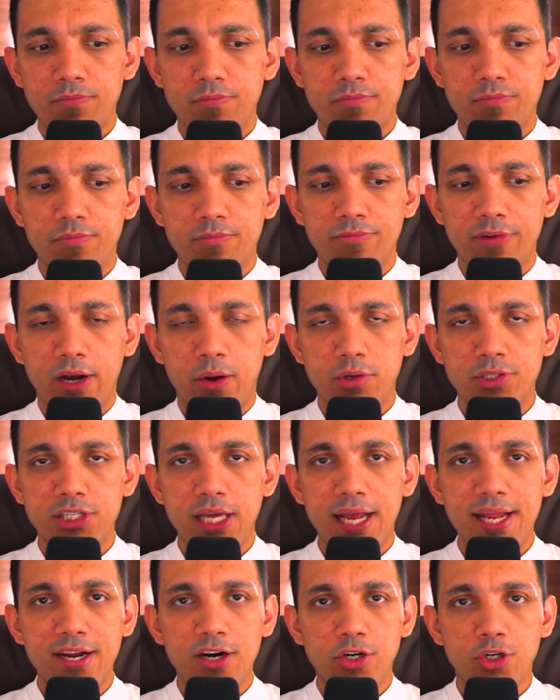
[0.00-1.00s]
when I was
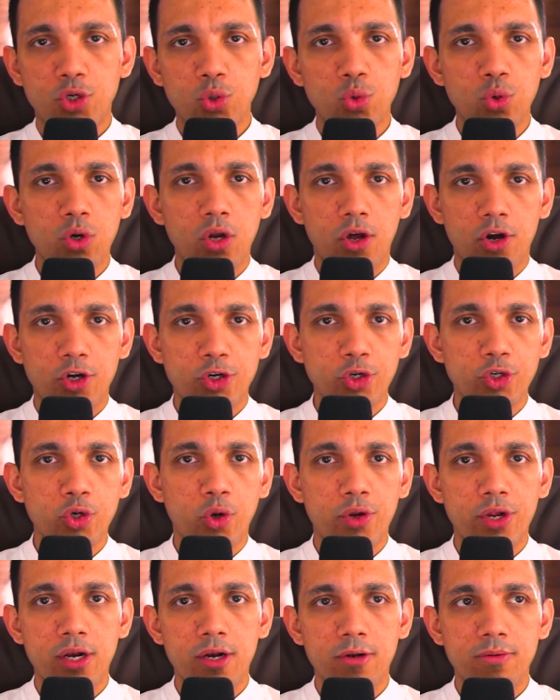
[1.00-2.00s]
sharing a tool or a
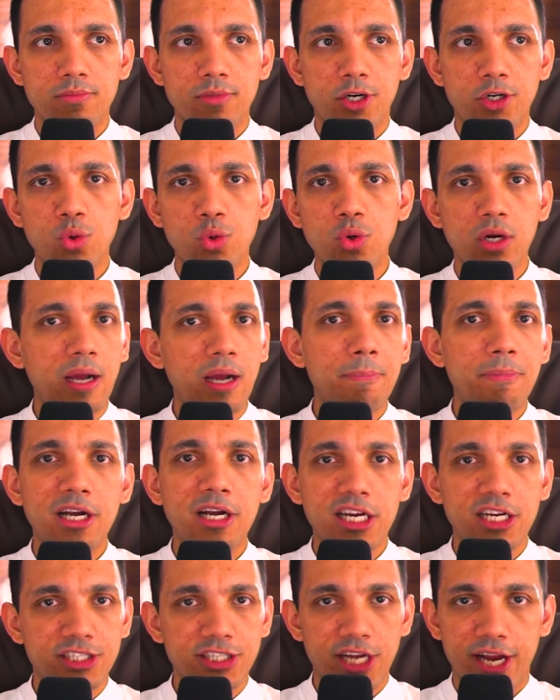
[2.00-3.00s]
tutorial, the tool
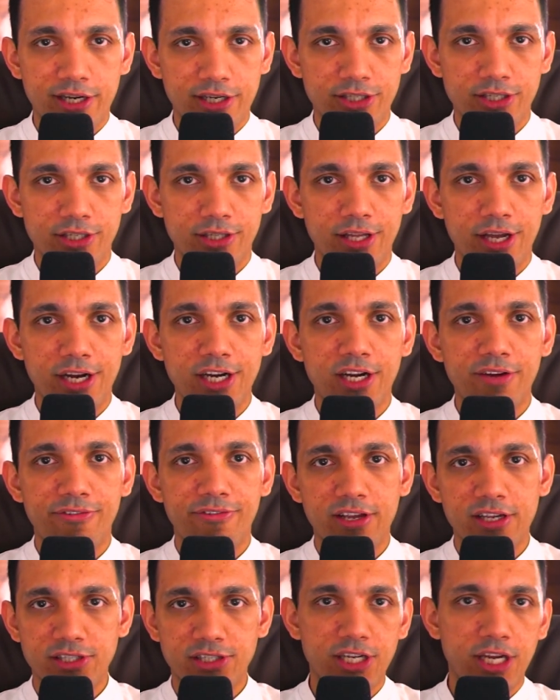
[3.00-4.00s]
completely changed. The
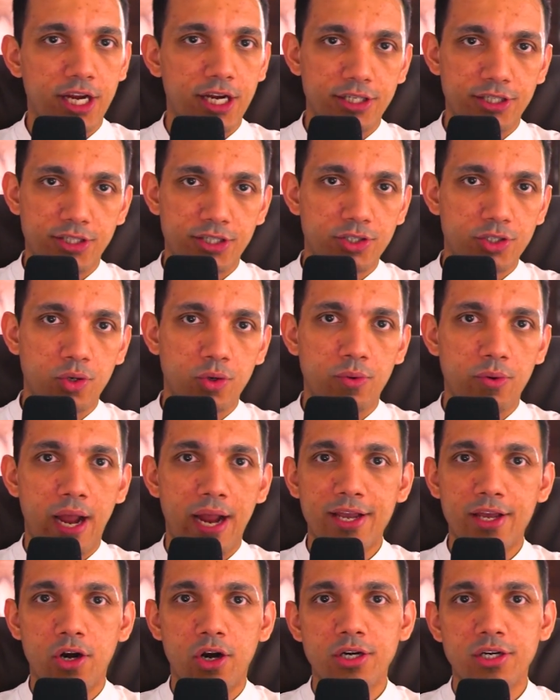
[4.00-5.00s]
interface changed. So I
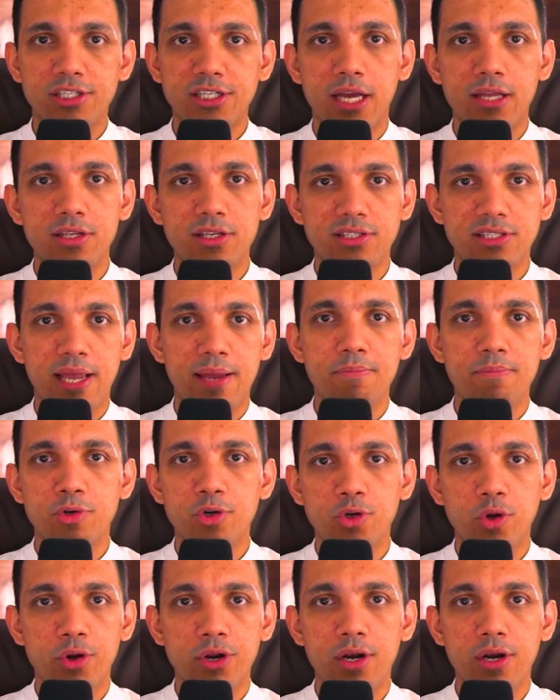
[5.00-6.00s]
cannot share the same
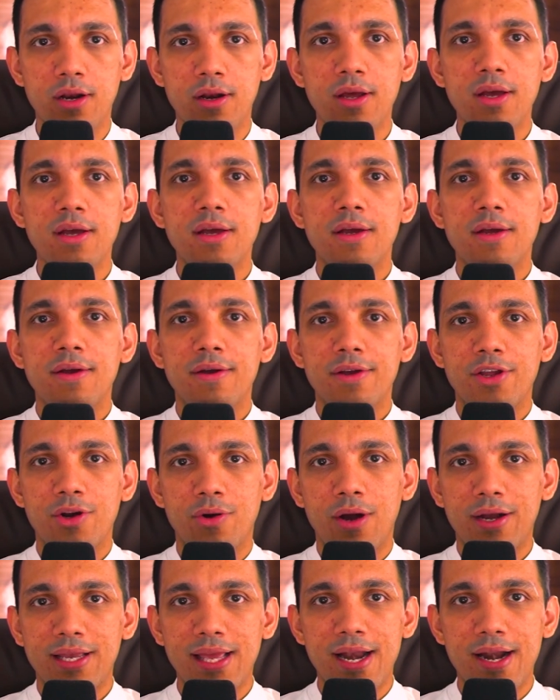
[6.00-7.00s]
tutorial,
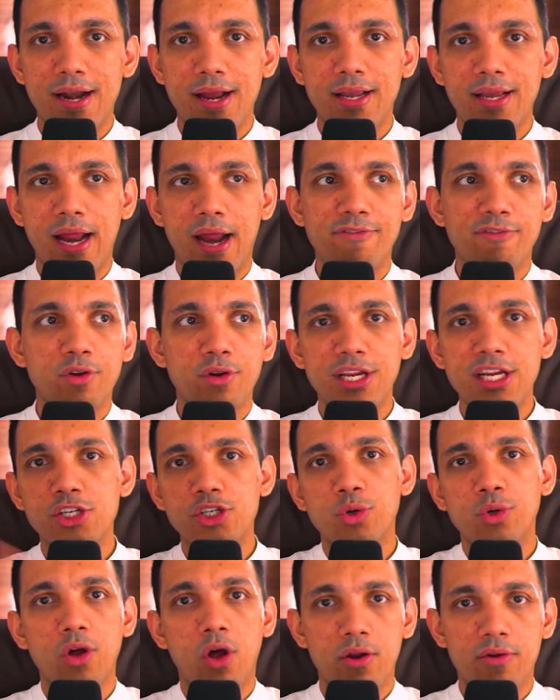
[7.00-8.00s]
again and again. I have to
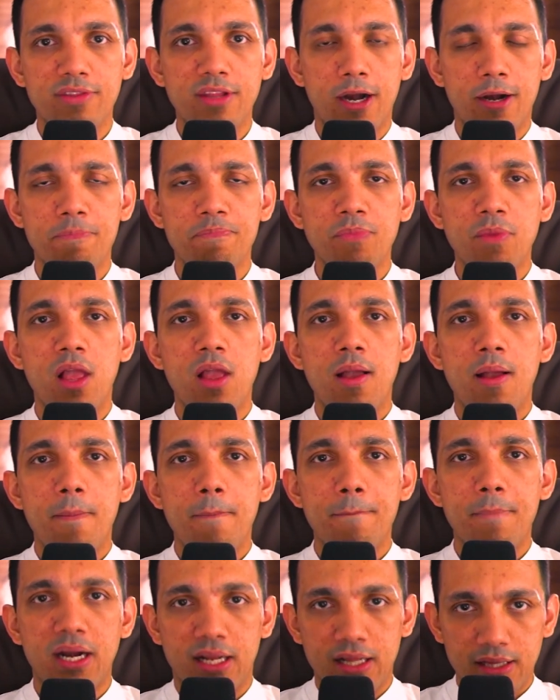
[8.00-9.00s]
reshoot all of that.
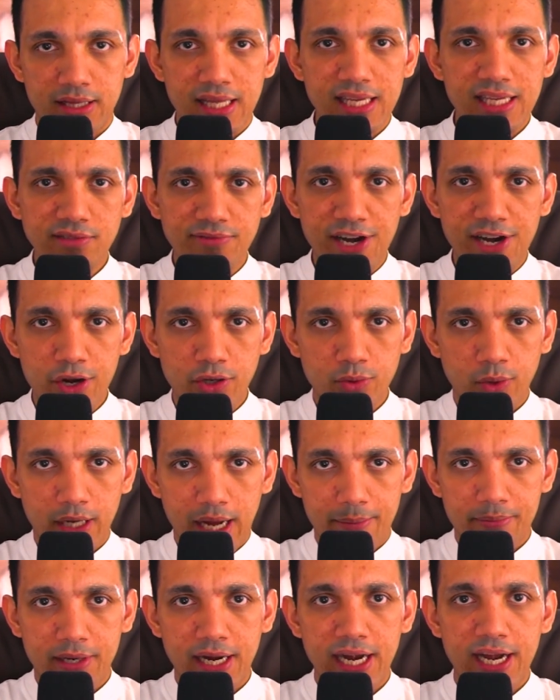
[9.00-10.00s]
But these videos, what
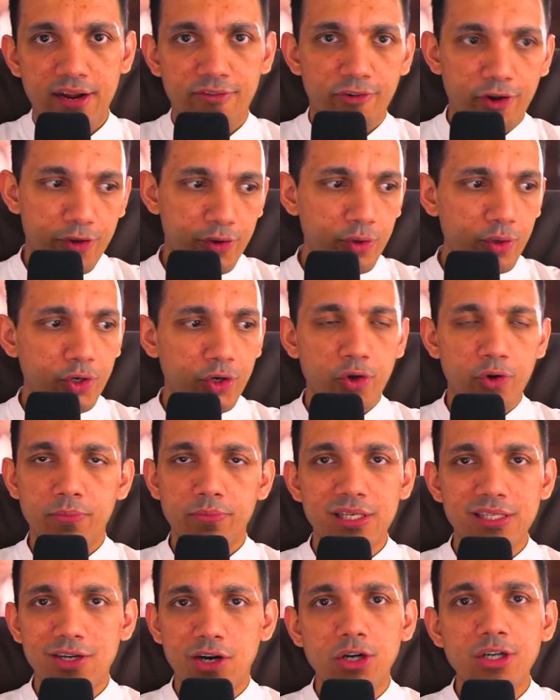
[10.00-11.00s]
I'm creating for YouTube,
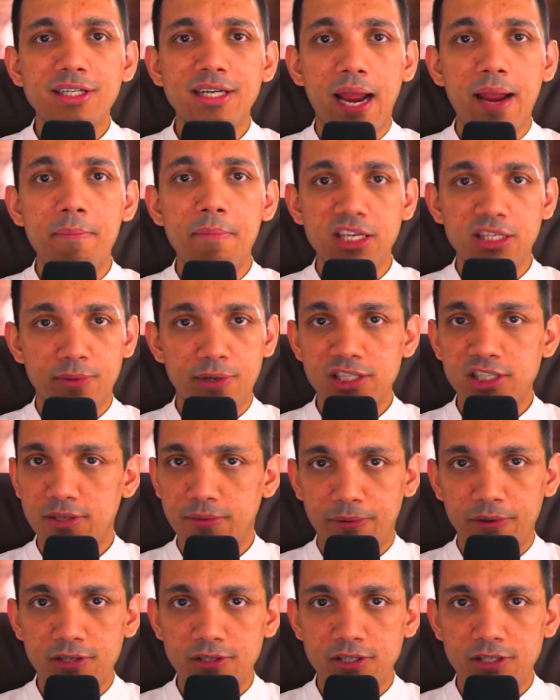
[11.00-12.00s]
these are all timeless
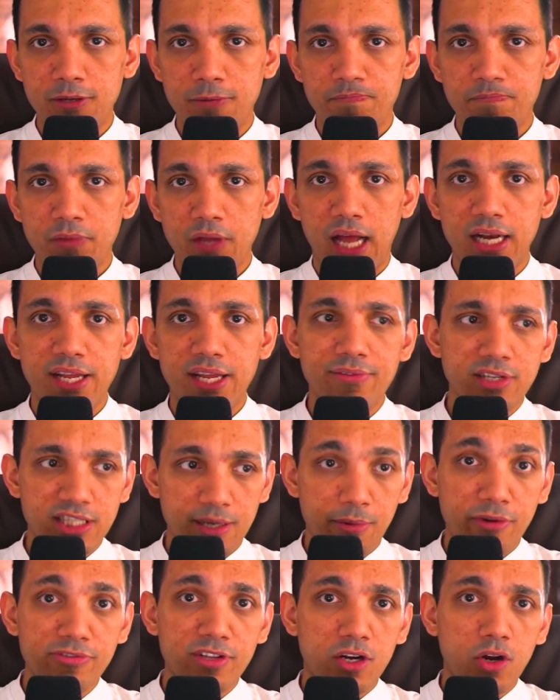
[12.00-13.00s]
principles. And even
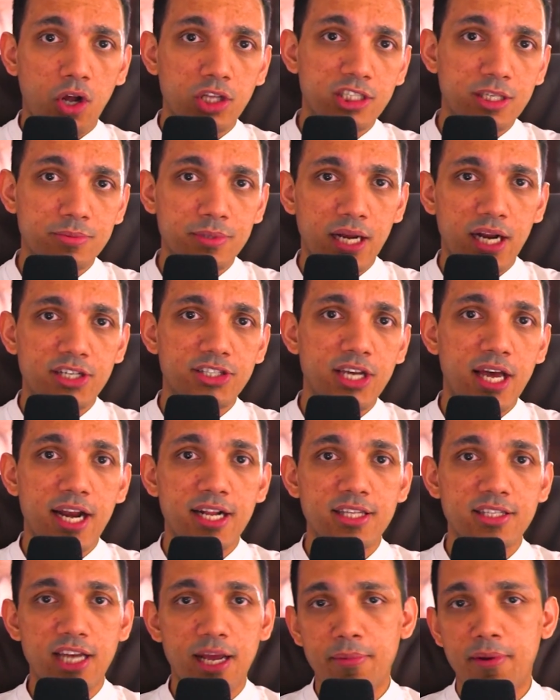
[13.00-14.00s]
some of the concepts that I share
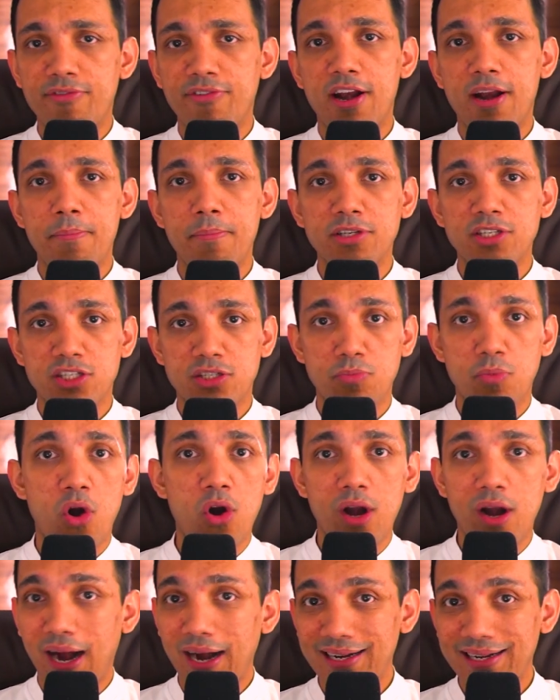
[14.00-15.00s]
inside my Freedom Business
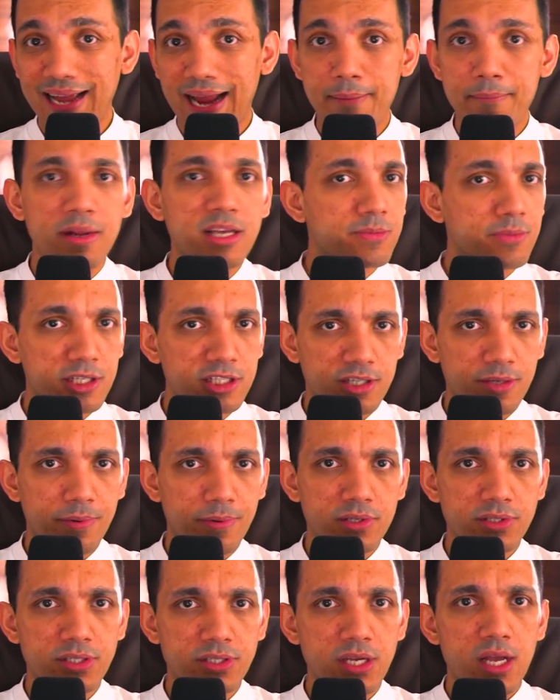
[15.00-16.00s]
Model are timeless principles,